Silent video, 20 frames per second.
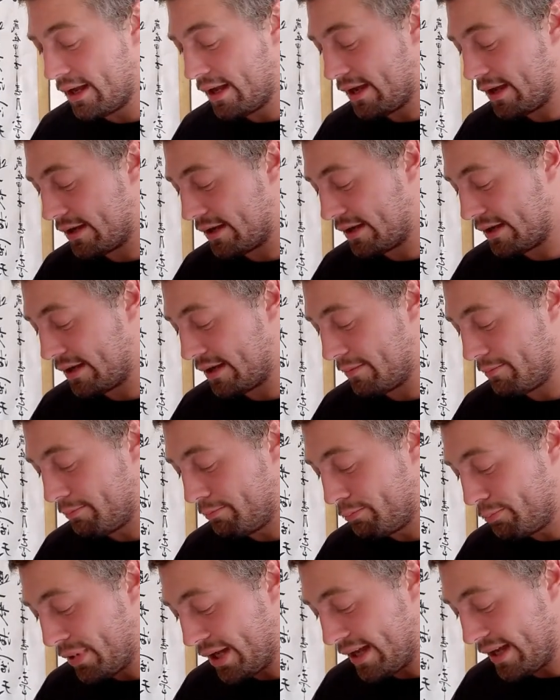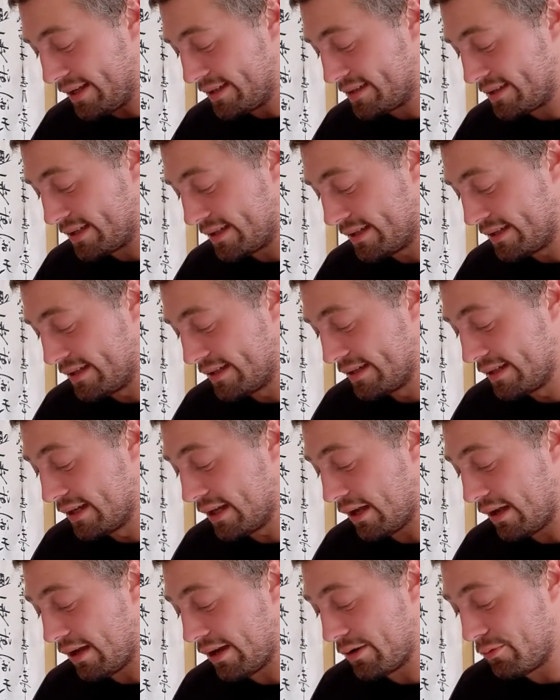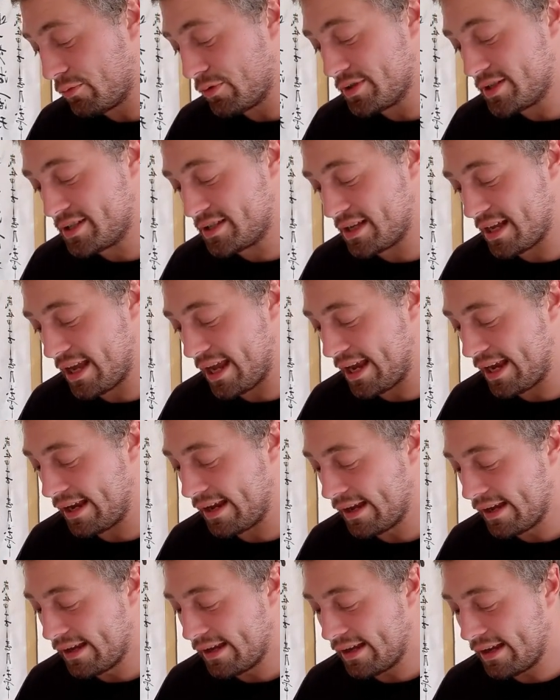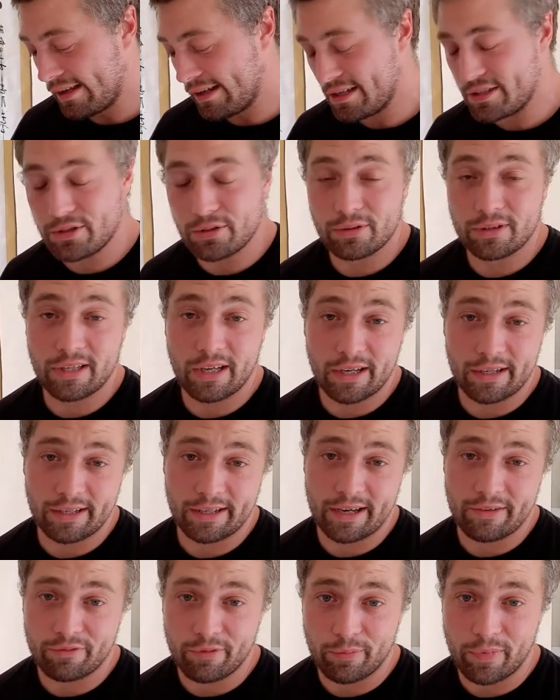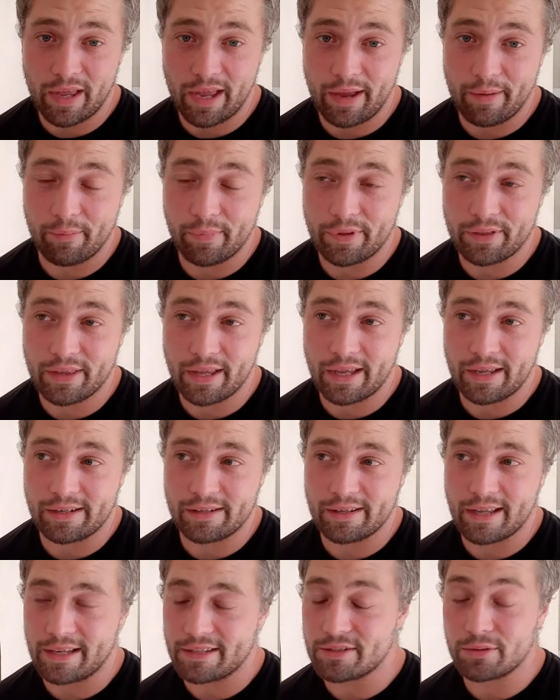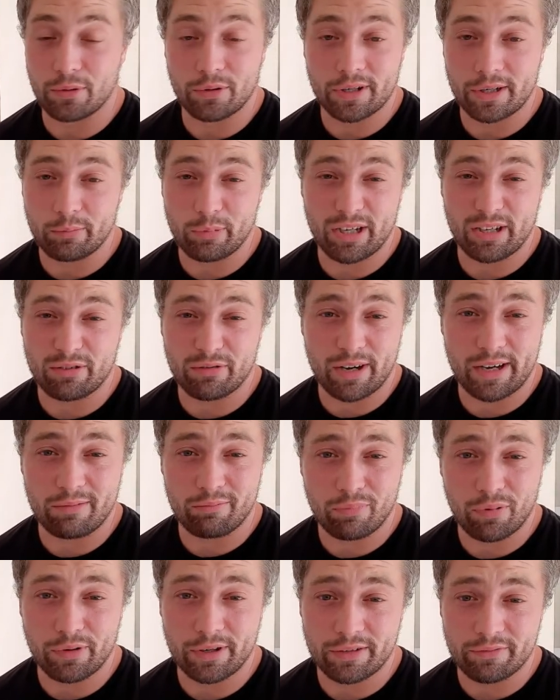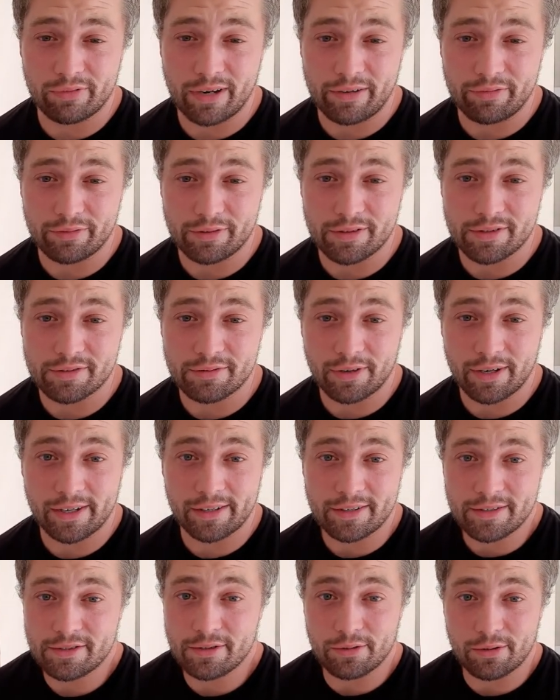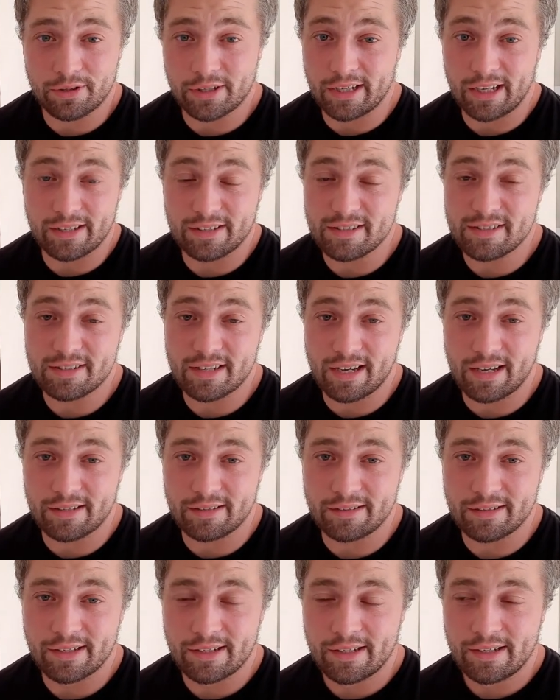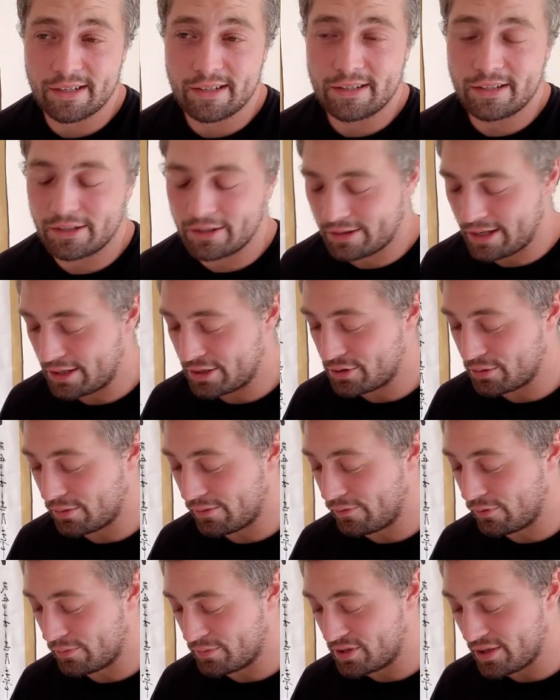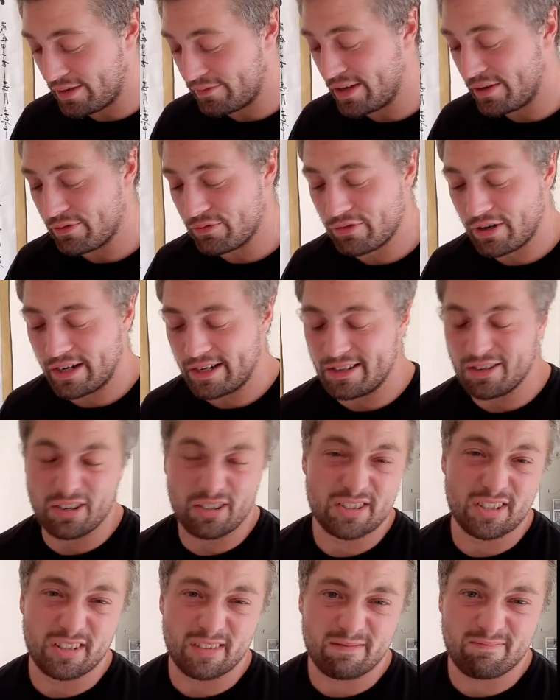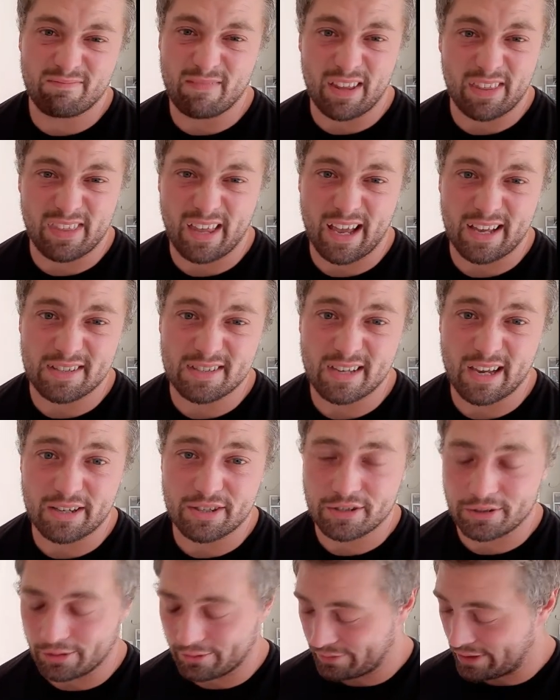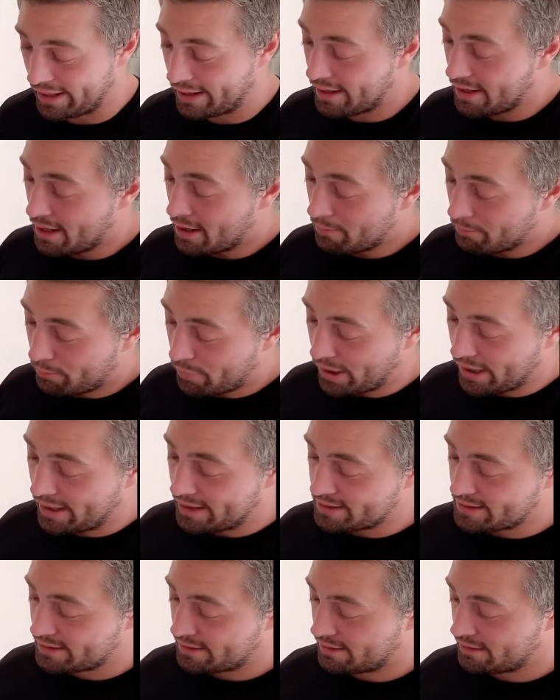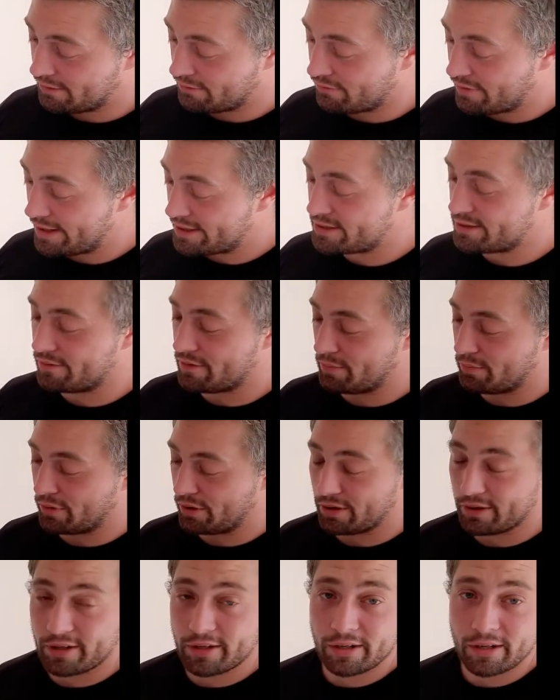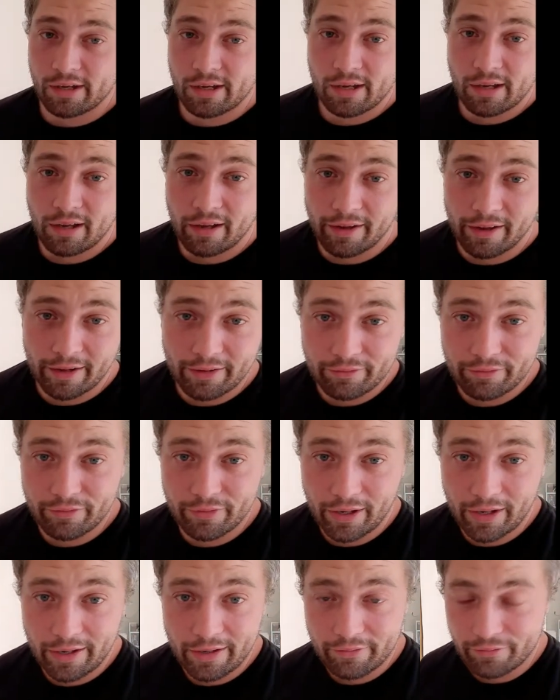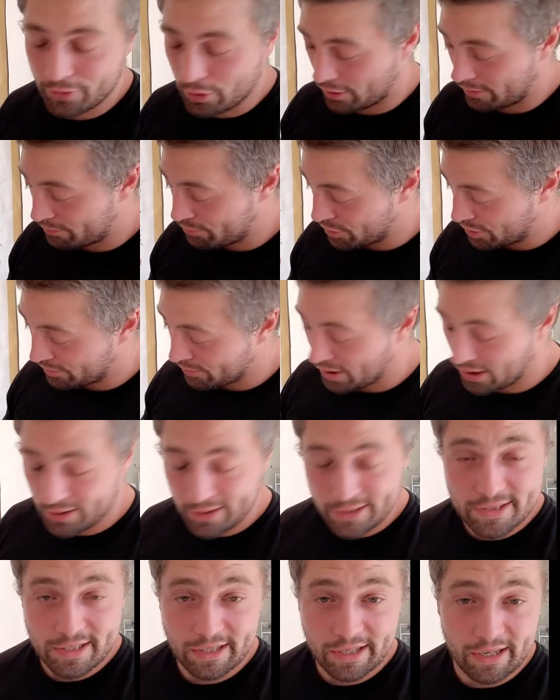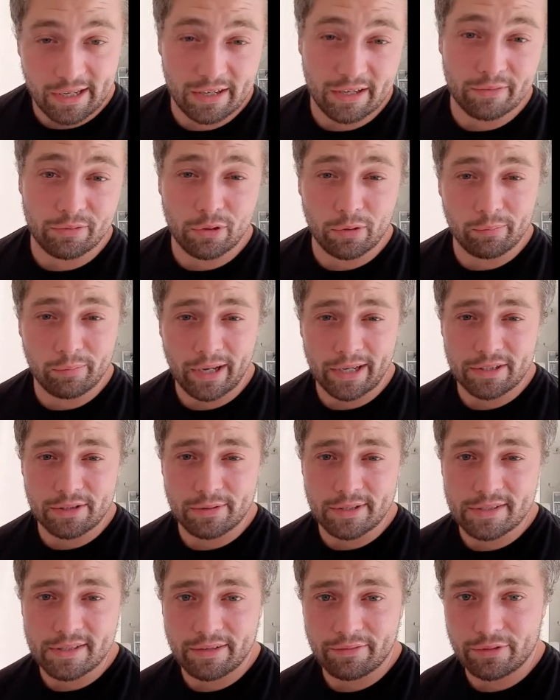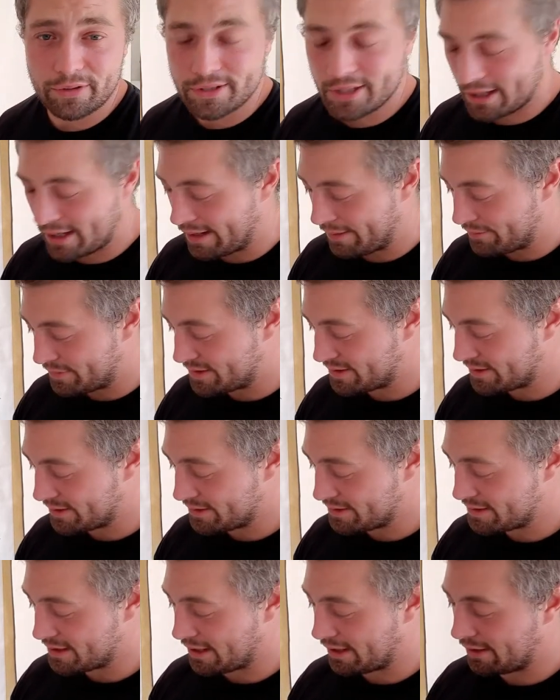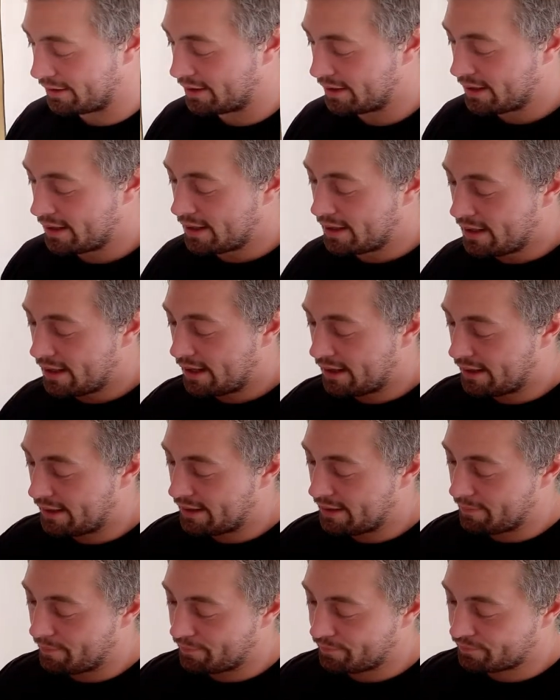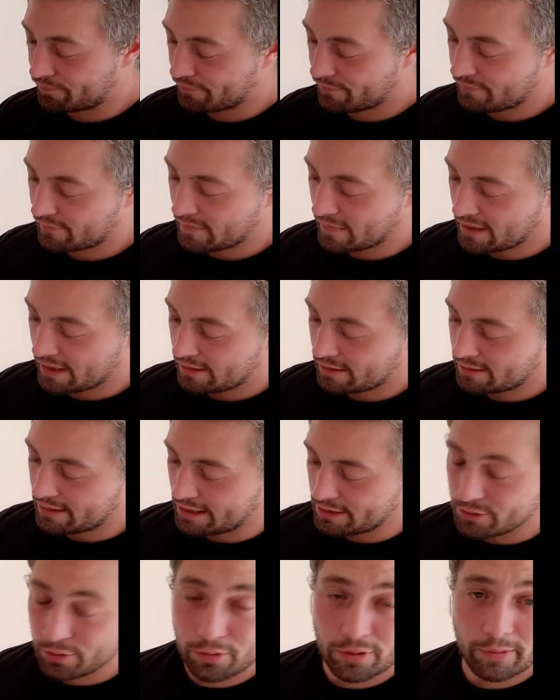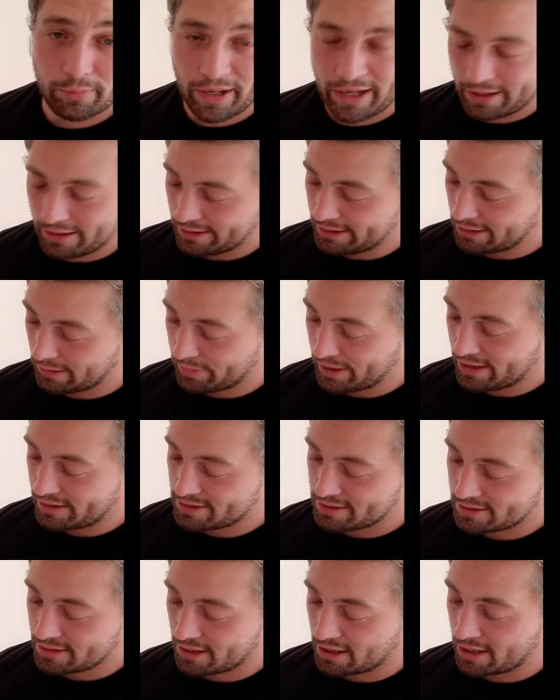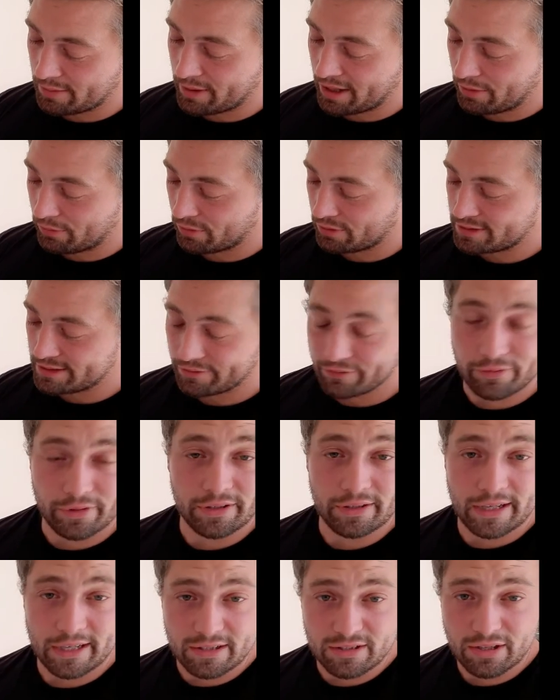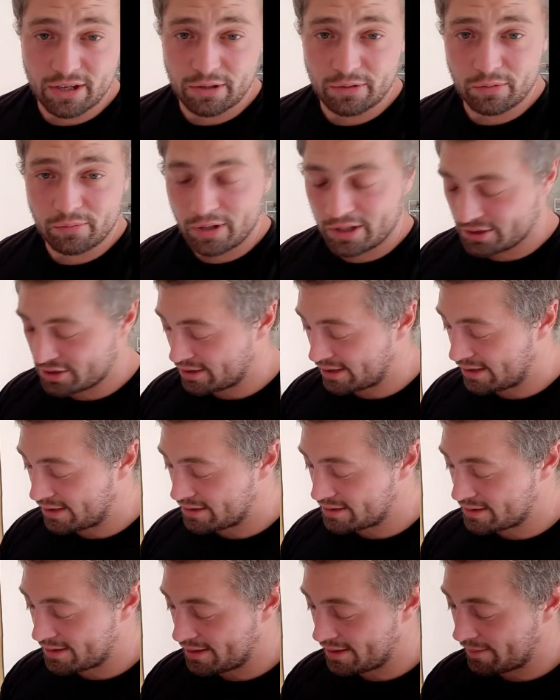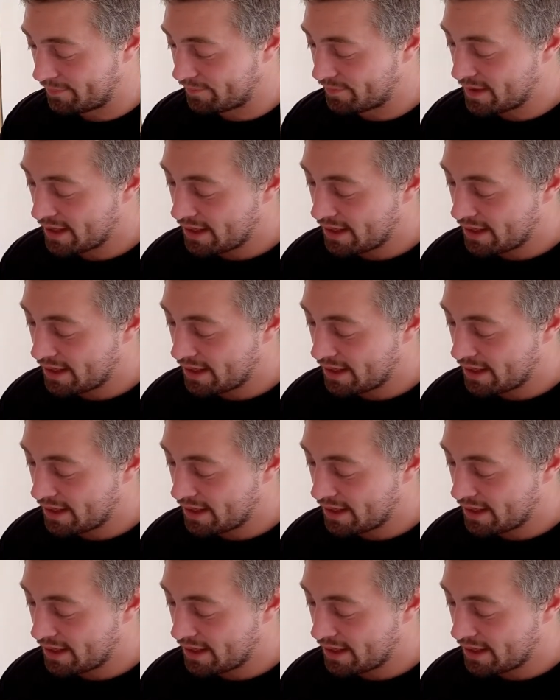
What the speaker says: But I would say, unless you're learning it from them, then that's not going to be a great point of reference, right? Because you're not going to understand, that short form. So I've never really looked at that section of it. But the rest of the book, I've got bookmarks in it, and I've gone back to it several times. So they talk about a little bit at the start about what different internal martial arts are.